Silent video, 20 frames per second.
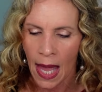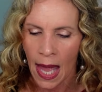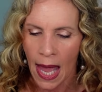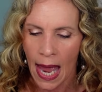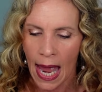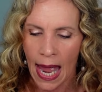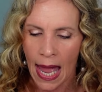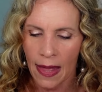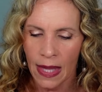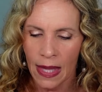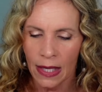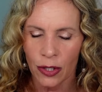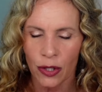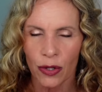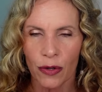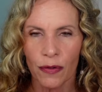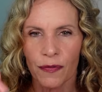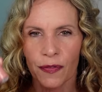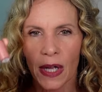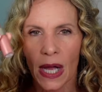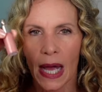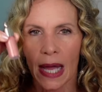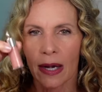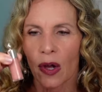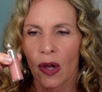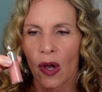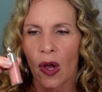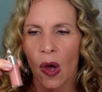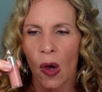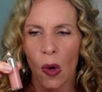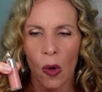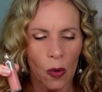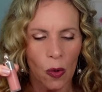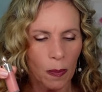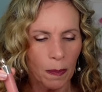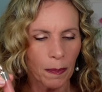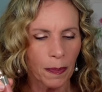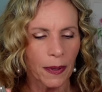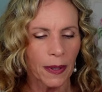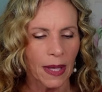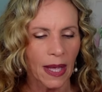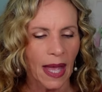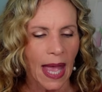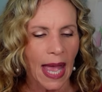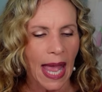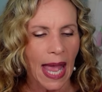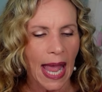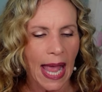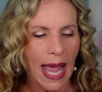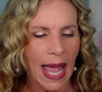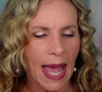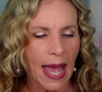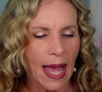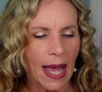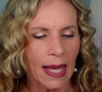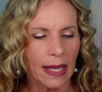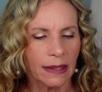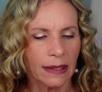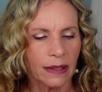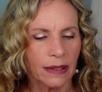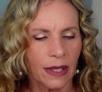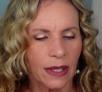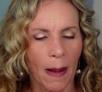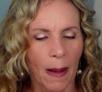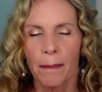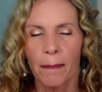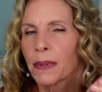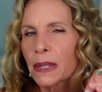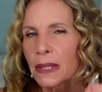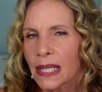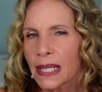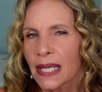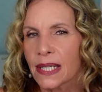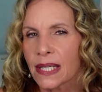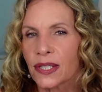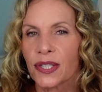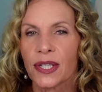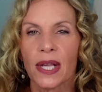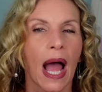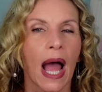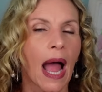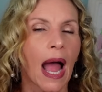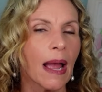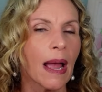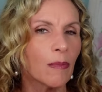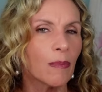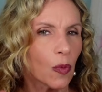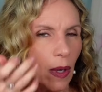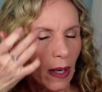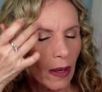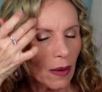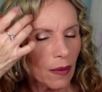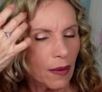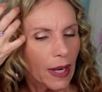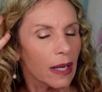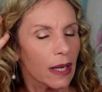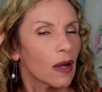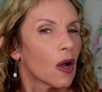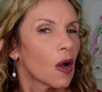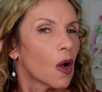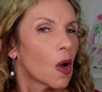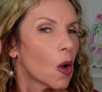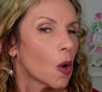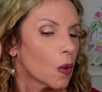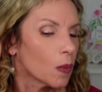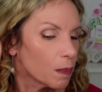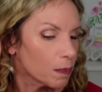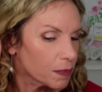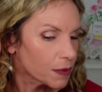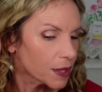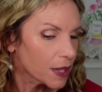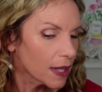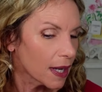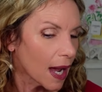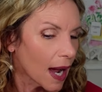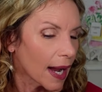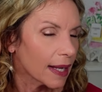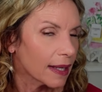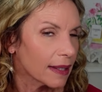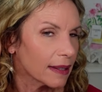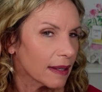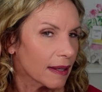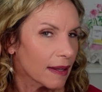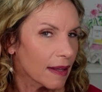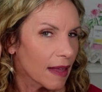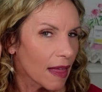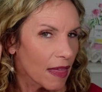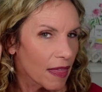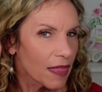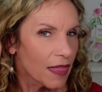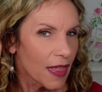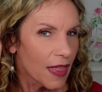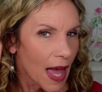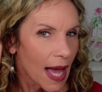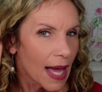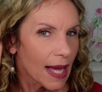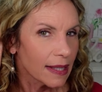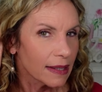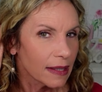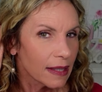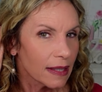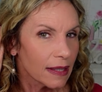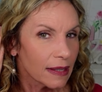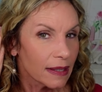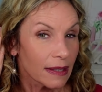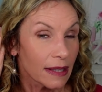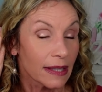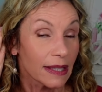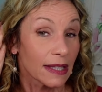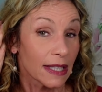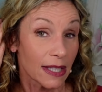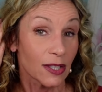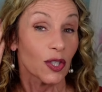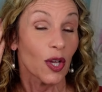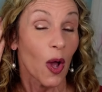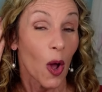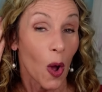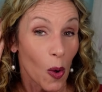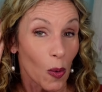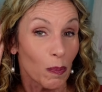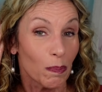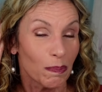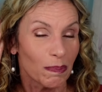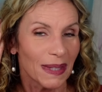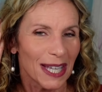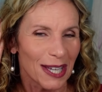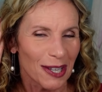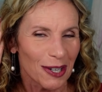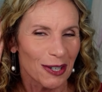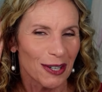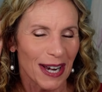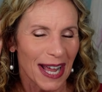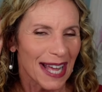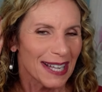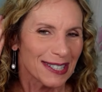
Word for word: And then you've got Hope and Bliss. I'm wearing Hope tonight. That, let's hope the internet